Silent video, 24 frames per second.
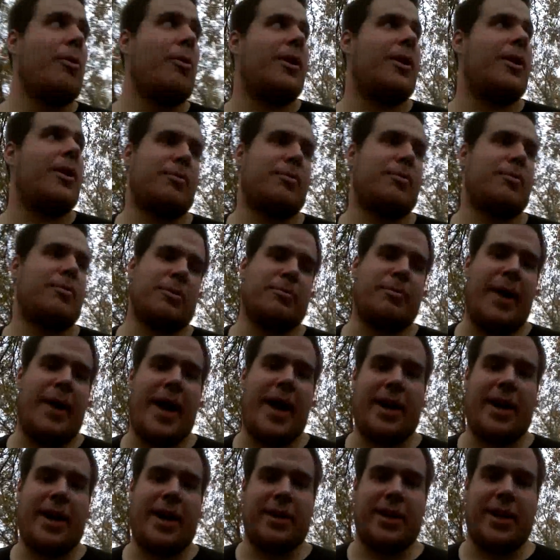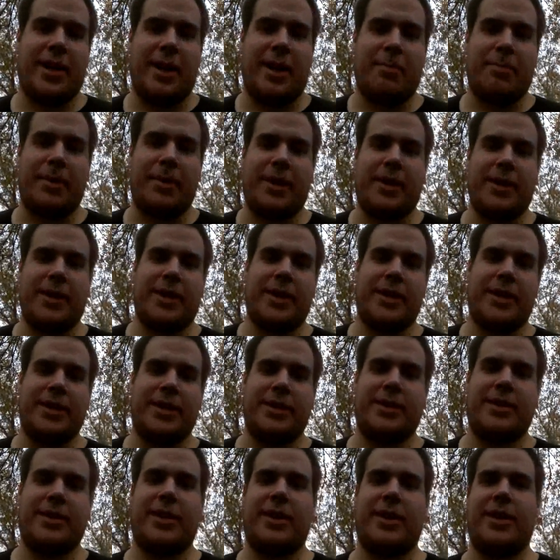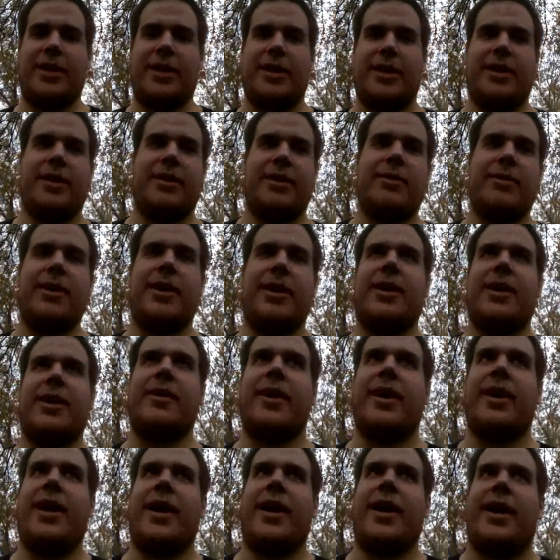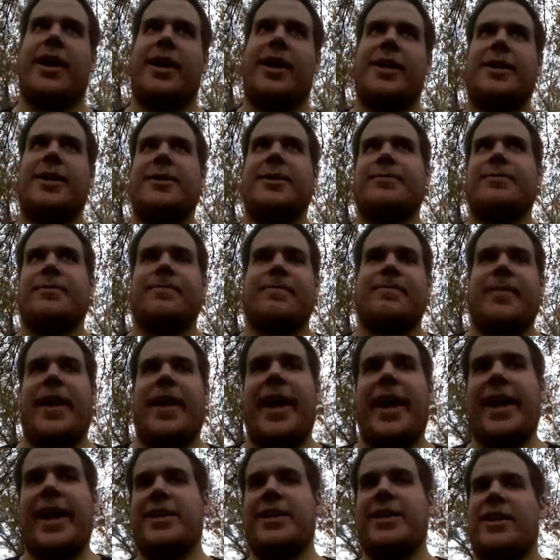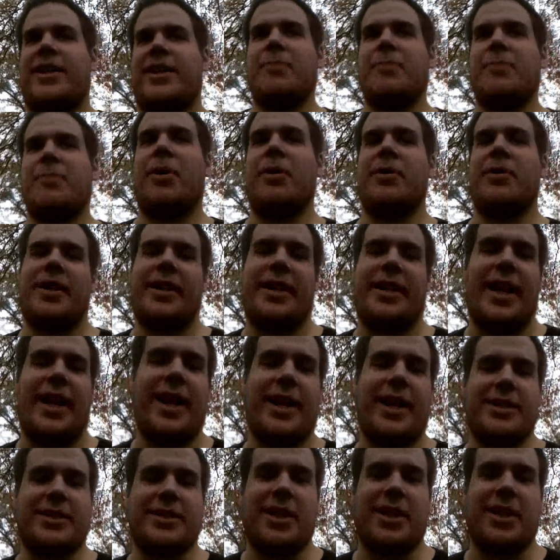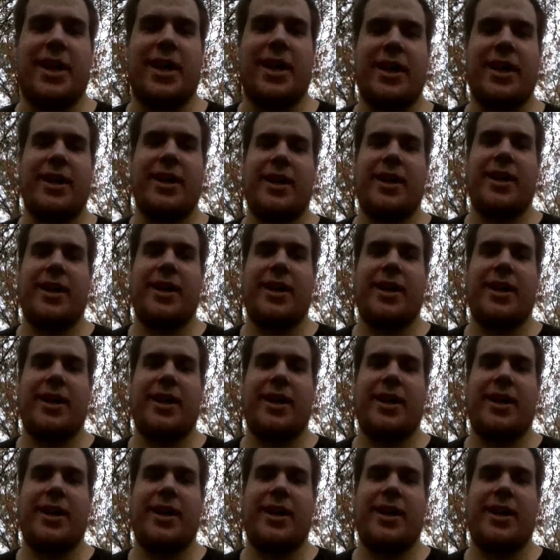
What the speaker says: pump was bad or not because, well, I accidentally broke the gas line